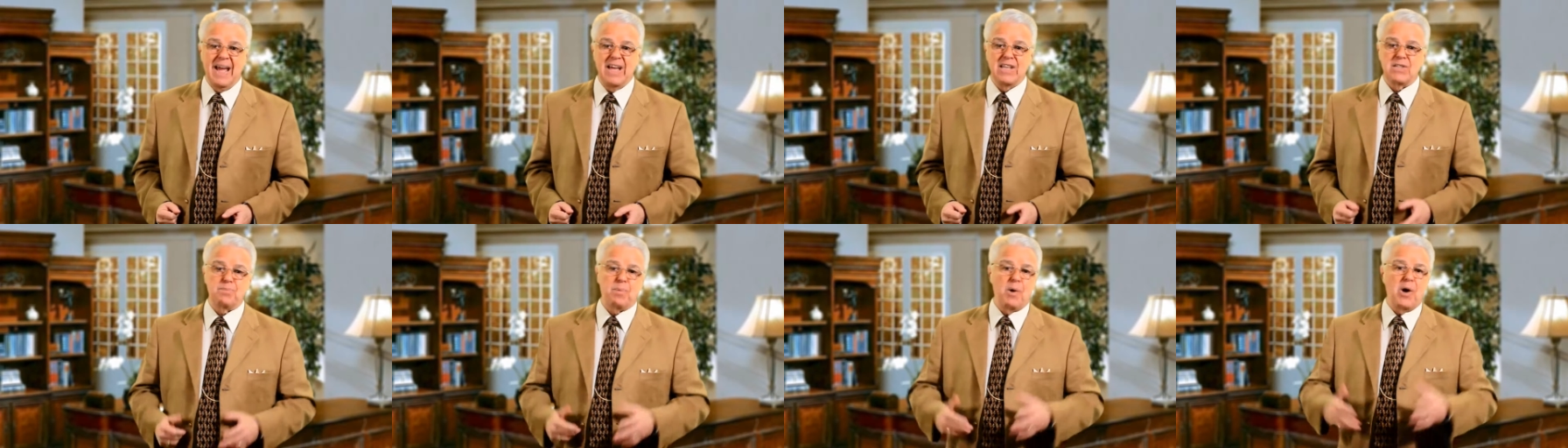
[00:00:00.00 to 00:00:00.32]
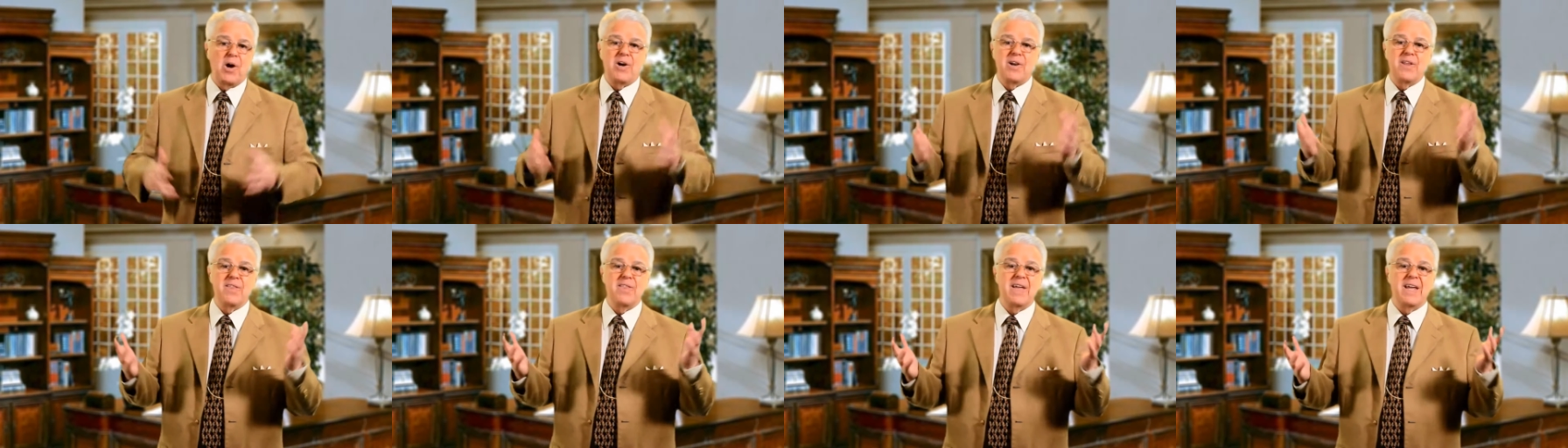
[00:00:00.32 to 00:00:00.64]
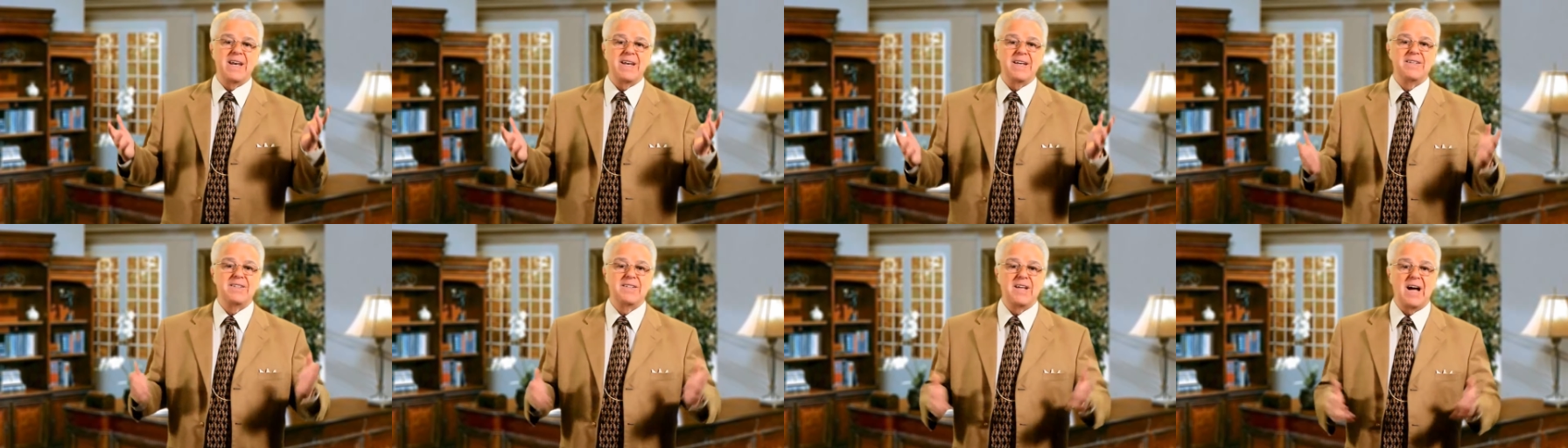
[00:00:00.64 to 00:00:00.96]
As part of
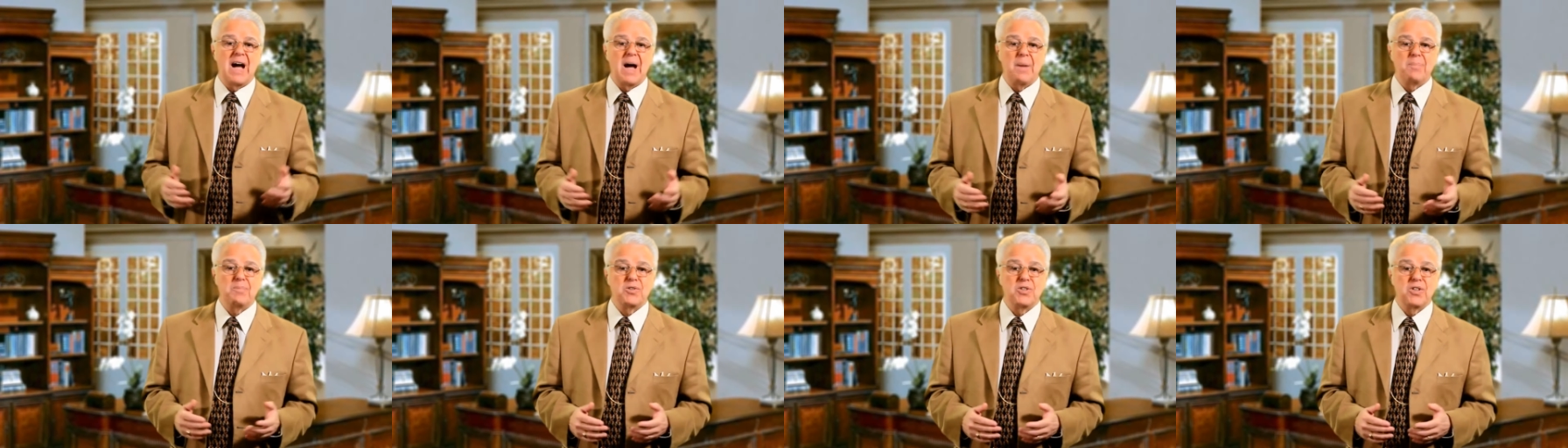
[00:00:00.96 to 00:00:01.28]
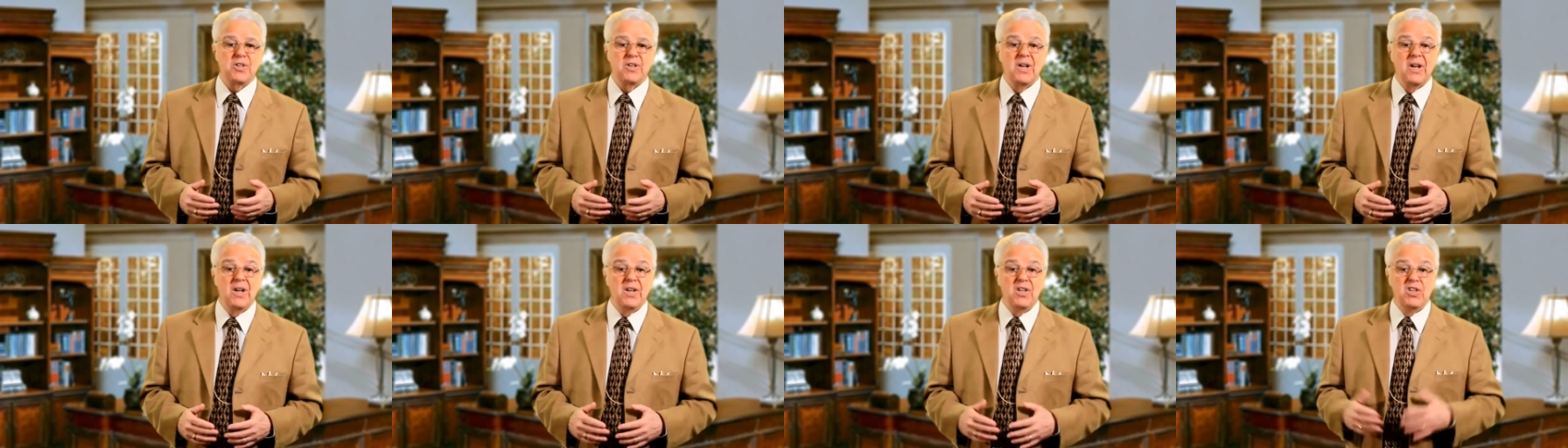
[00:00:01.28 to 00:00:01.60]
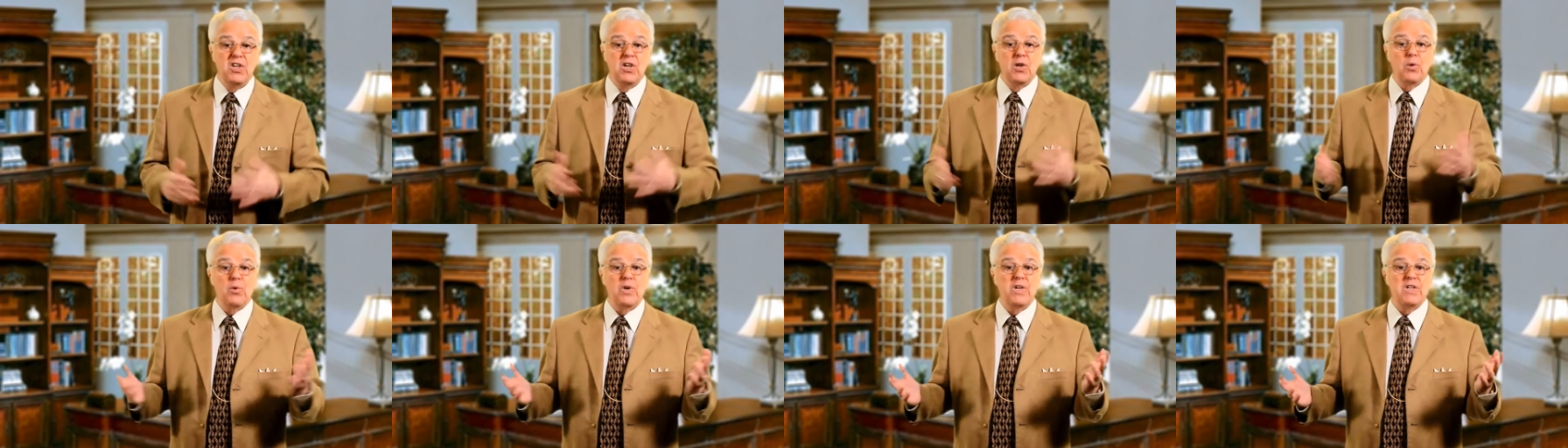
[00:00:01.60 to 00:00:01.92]
that adoption,
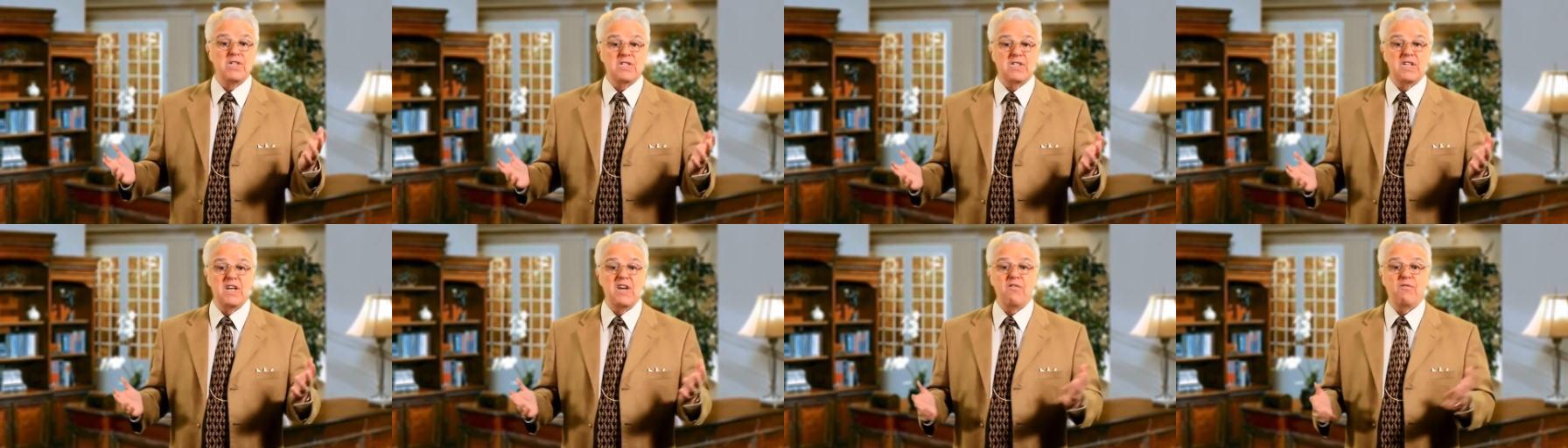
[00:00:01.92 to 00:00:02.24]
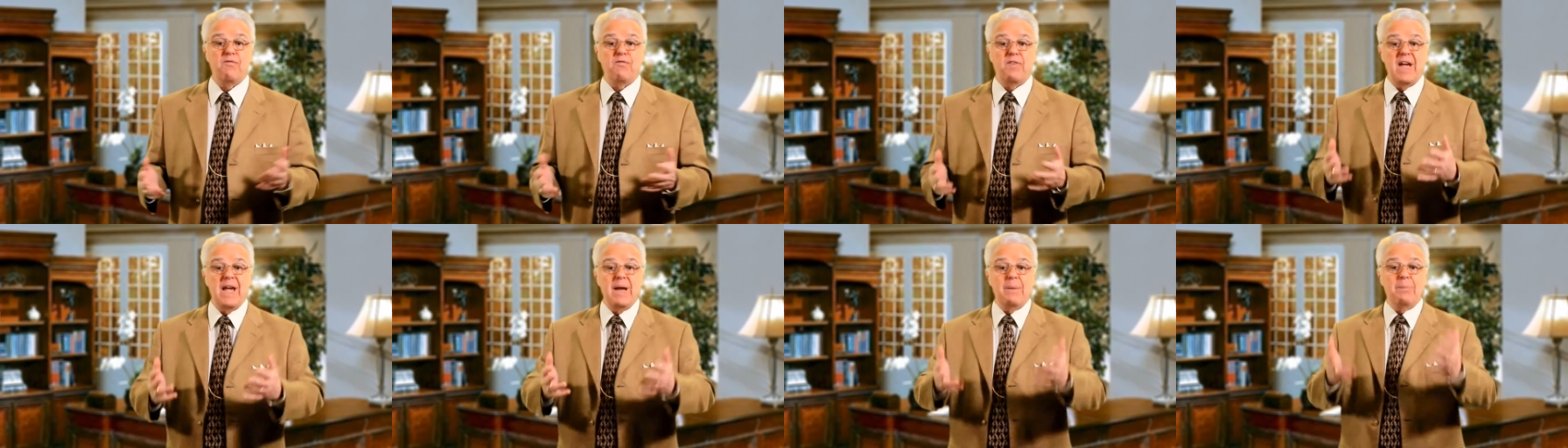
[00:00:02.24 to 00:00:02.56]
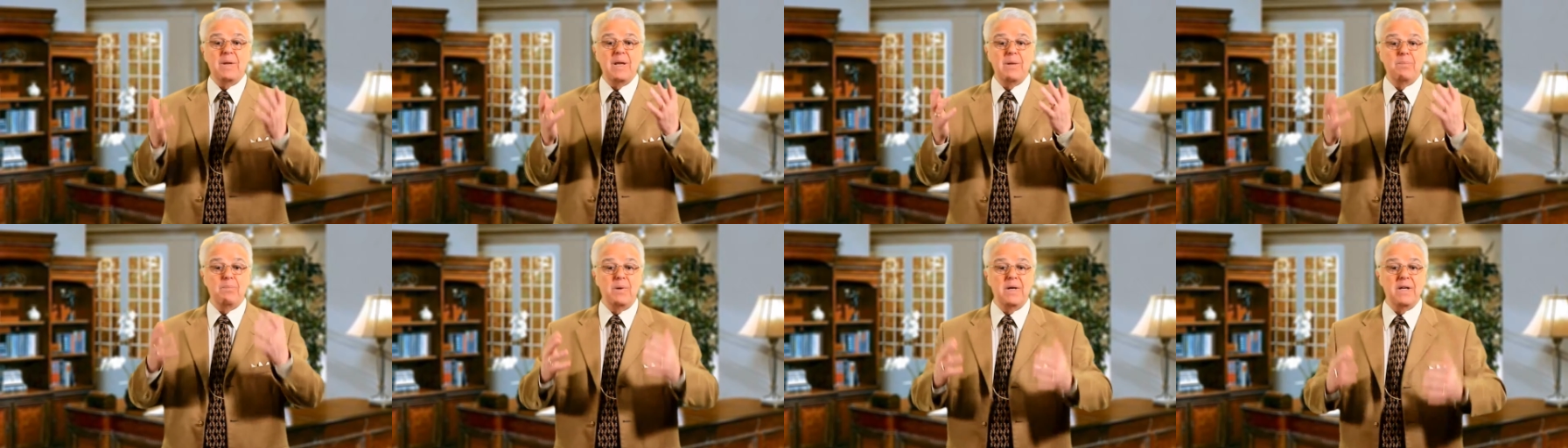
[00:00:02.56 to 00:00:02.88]
you receive
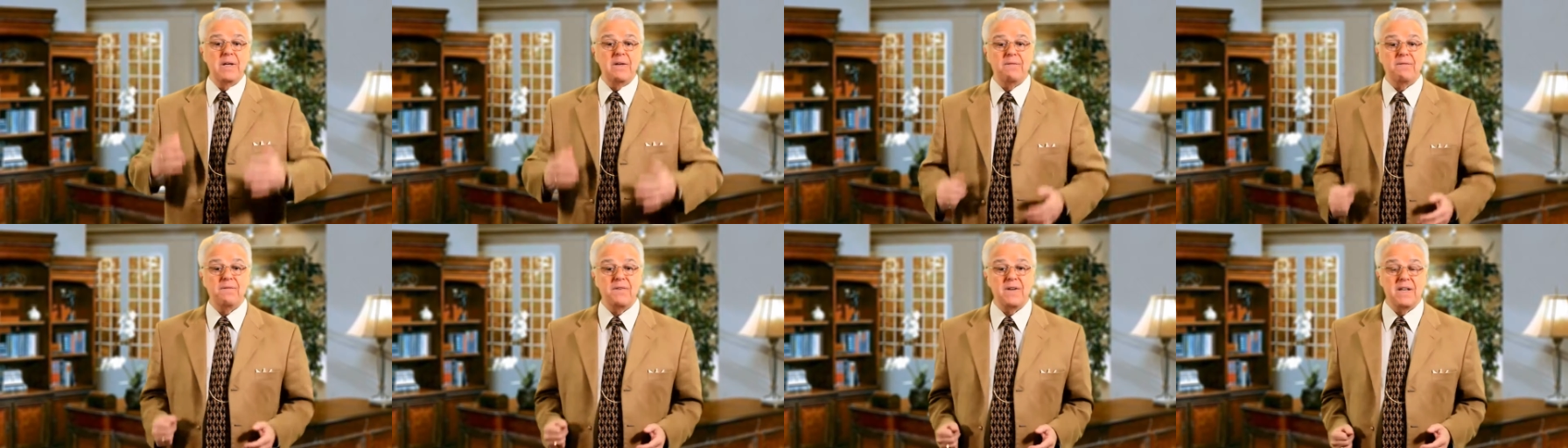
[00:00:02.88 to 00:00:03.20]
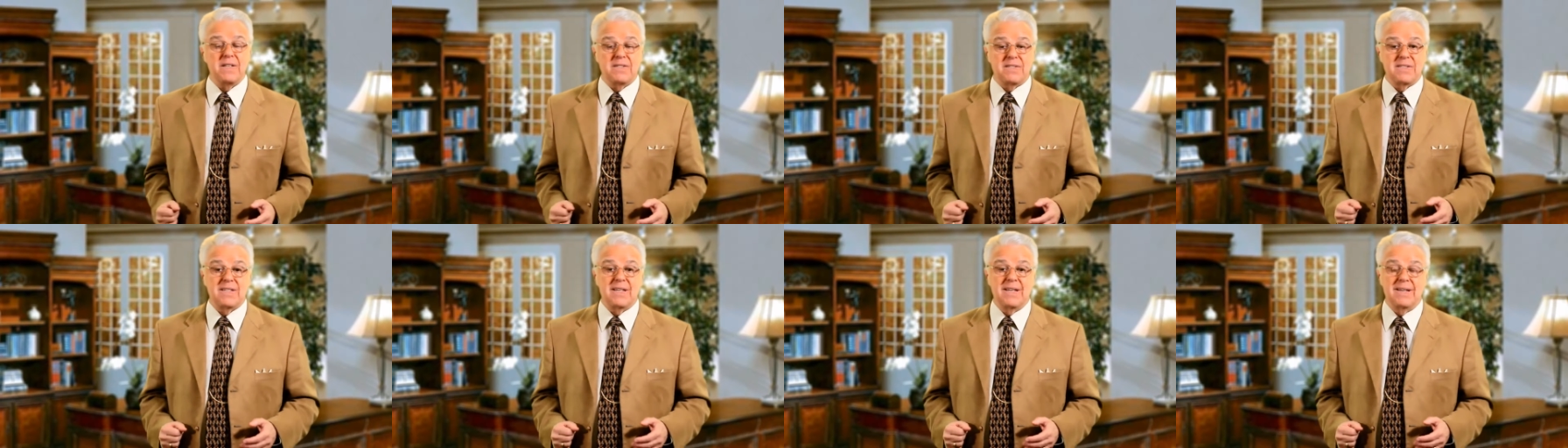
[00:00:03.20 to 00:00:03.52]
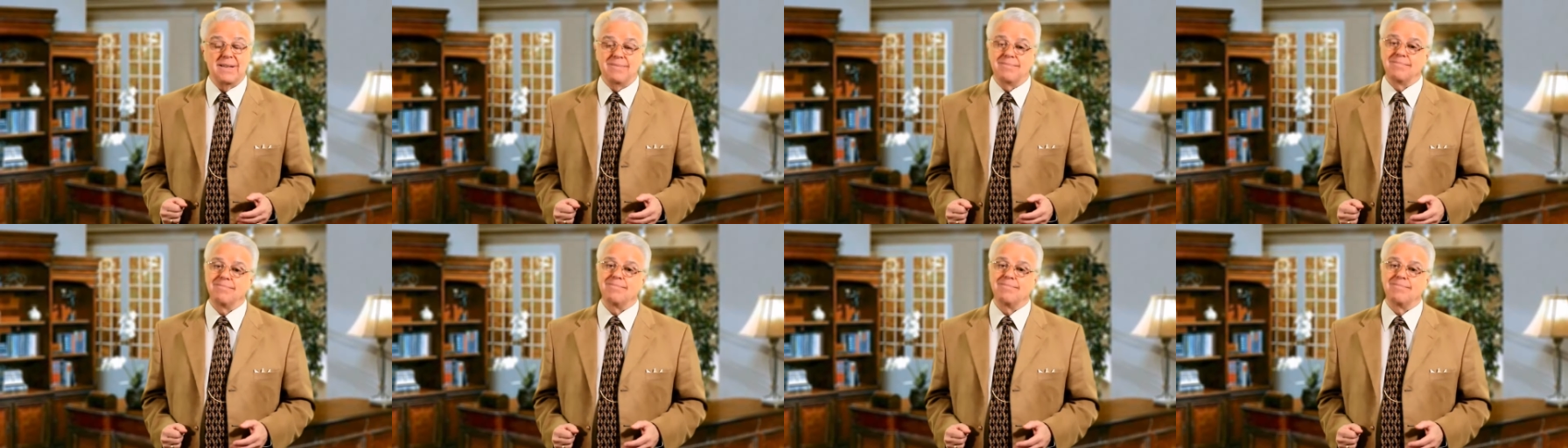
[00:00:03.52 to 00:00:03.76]
family benefits,